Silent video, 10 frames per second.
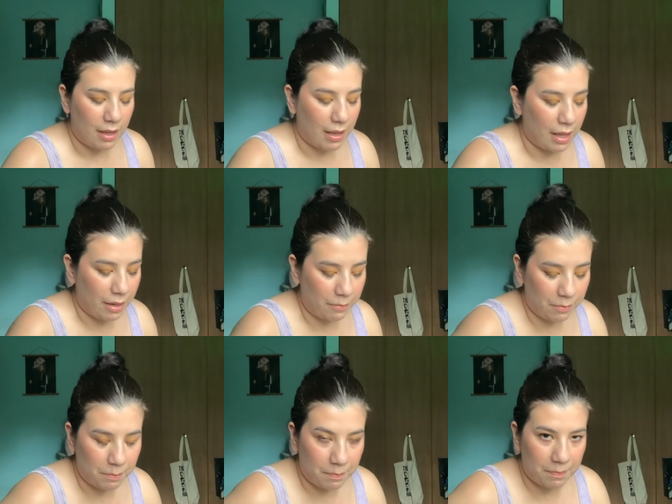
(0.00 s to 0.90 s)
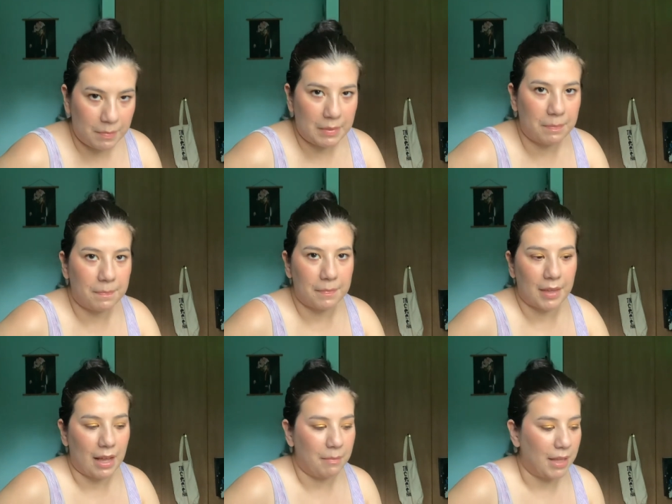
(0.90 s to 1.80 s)
I'm
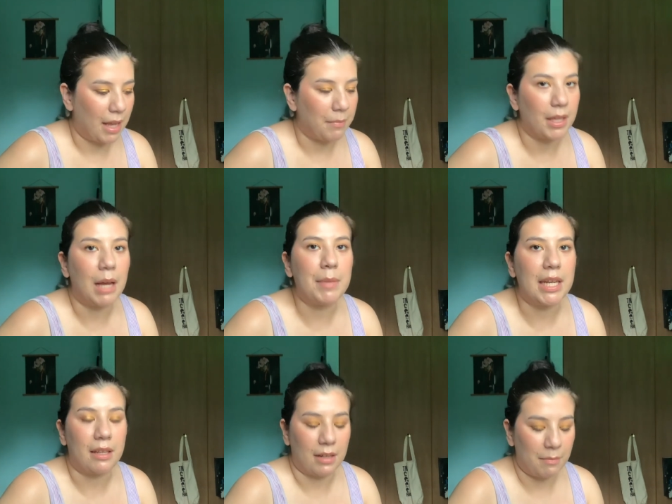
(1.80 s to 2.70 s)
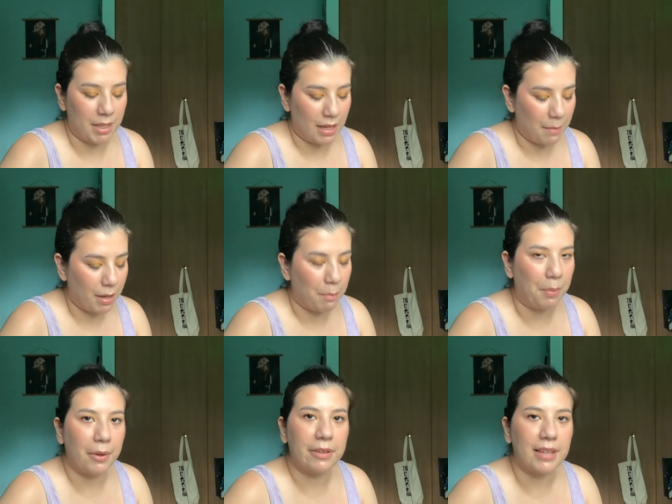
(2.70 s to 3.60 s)
I'm I'm, I'm in it. I'm in it. I bought
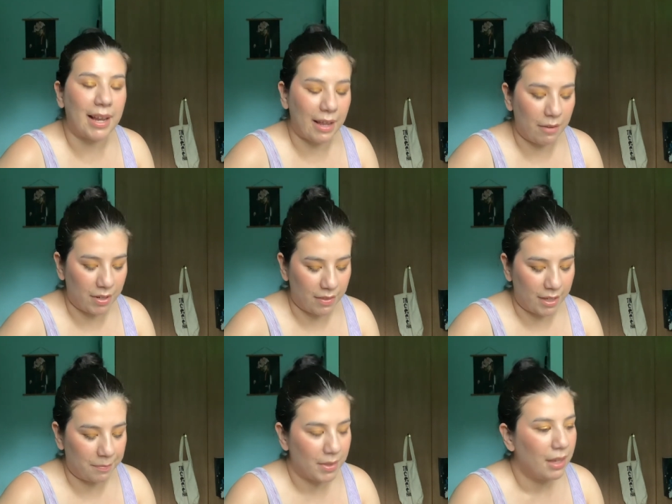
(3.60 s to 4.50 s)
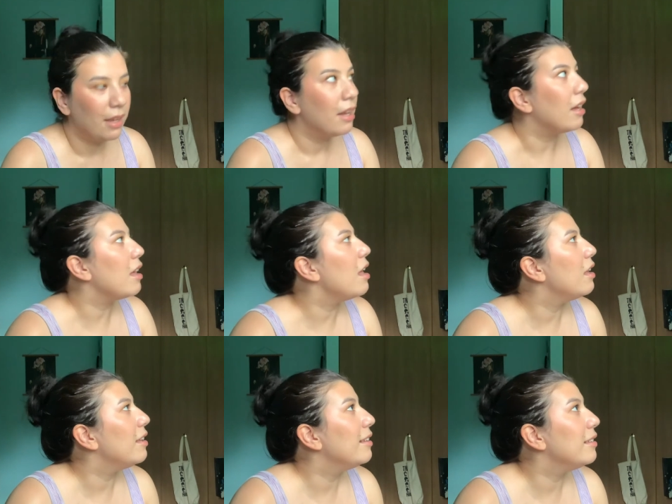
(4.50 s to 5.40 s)
books. I got everything.
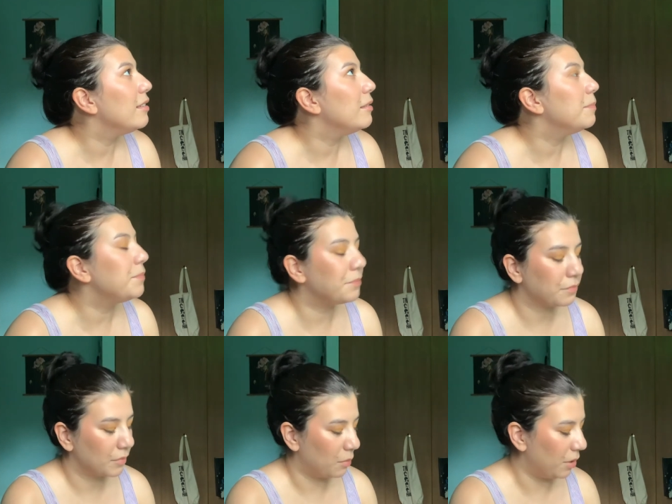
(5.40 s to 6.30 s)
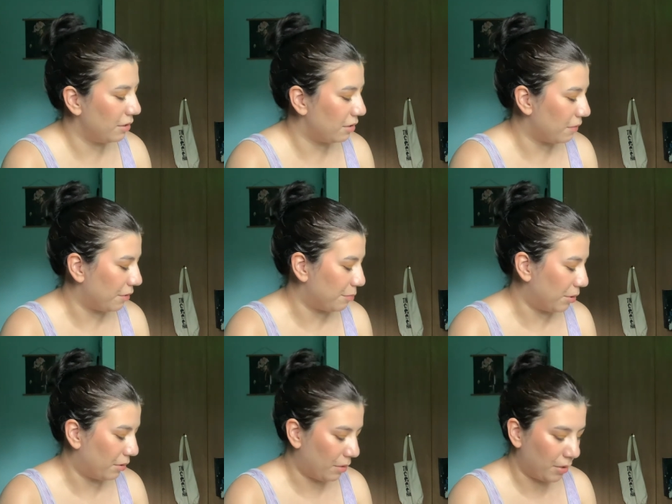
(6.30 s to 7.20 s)
Um, what is the first
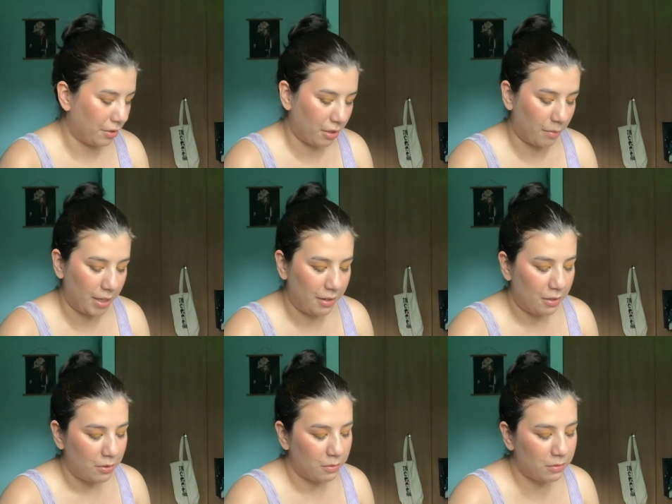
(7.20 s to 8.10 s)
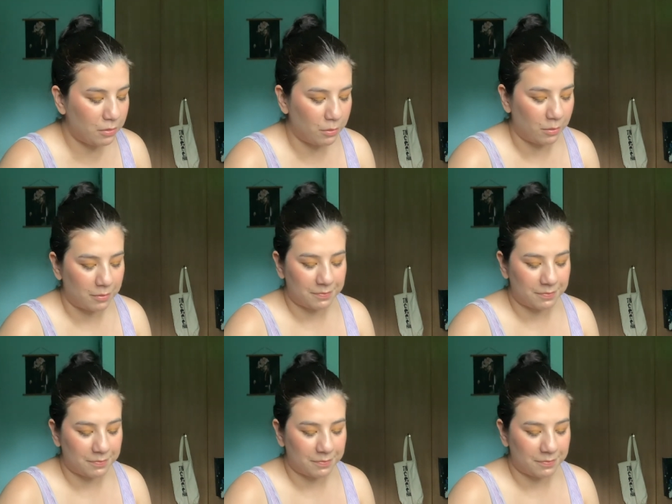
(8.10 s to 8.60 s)
book I want to talk about? Ooh.